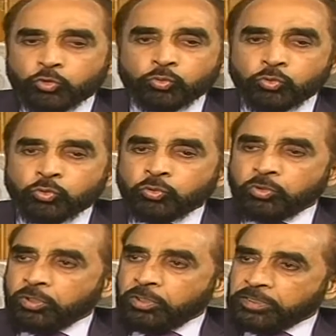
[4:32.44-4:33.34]
So
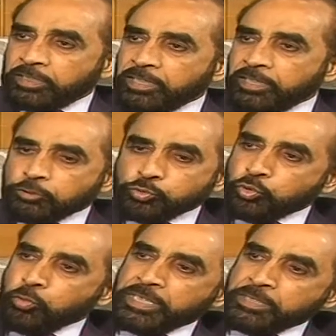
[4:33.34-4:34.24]
there are
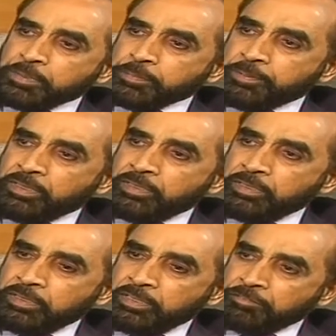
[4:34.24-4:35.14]
so many people
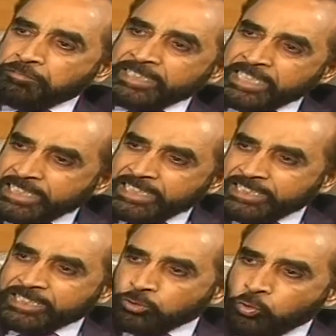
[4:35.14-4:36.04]
within
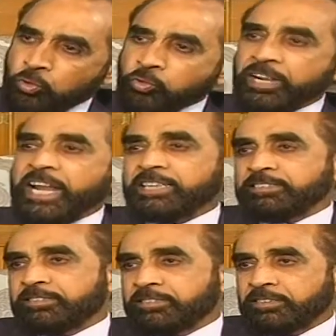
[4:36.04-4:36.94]
its own
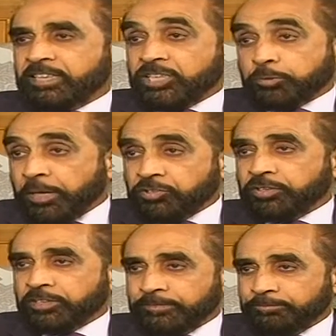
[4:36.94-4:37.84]
ranks,
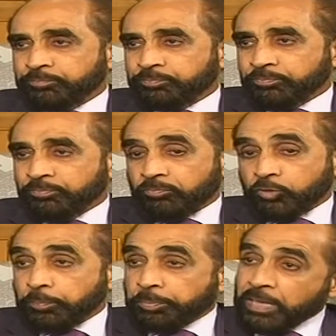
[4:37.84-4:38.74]
especially
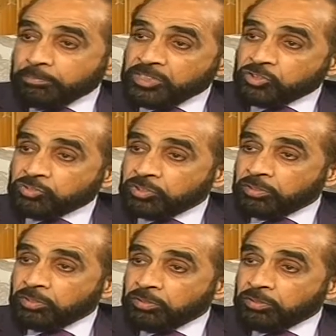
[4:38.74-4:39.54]
the Prime Minister.